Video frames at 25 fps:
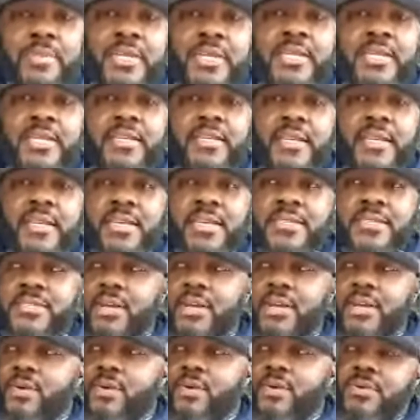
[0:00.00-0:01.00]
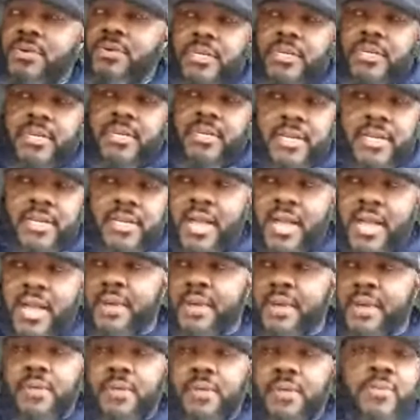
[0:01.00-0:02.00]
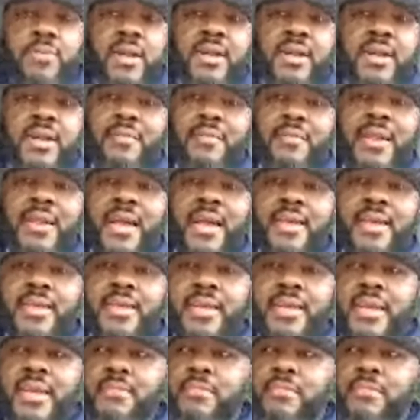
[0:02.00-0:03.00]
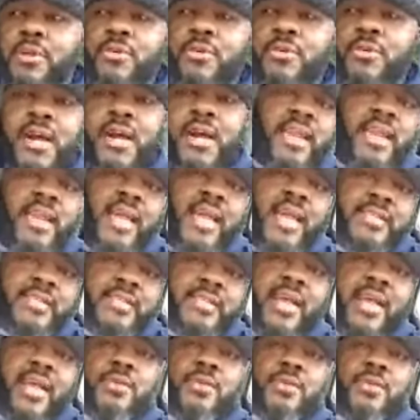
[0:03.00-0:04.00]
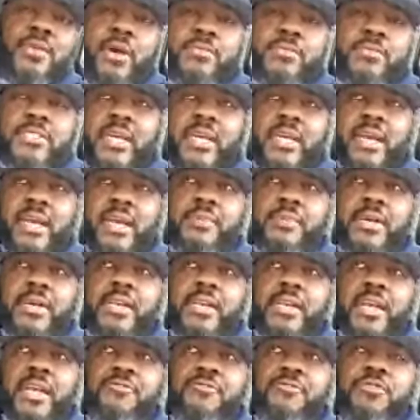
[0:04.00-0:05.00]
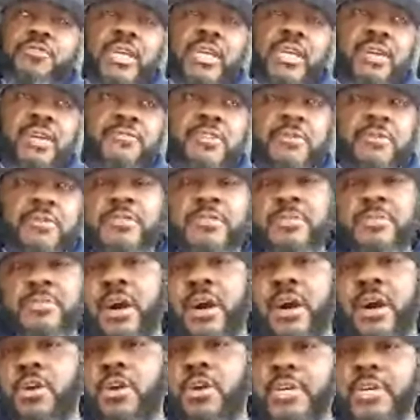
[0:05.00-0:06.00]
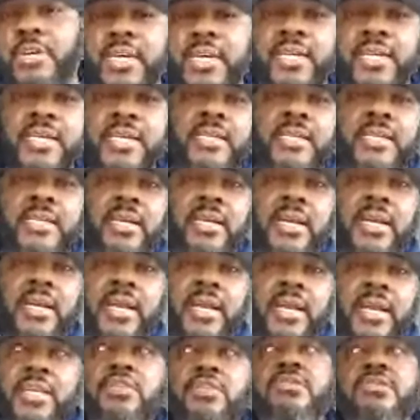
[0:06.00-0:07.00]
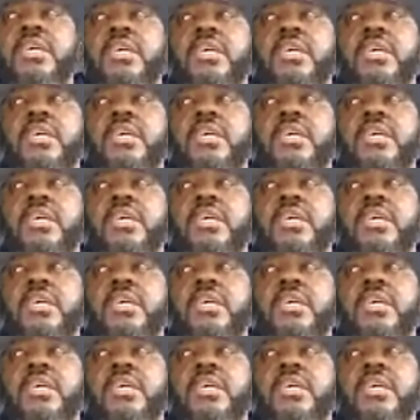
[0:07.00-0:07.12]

hey man, we weren't coming out here to get blew out like that, you know what I'm saying? But if you give them some home cooking and you give them them calls,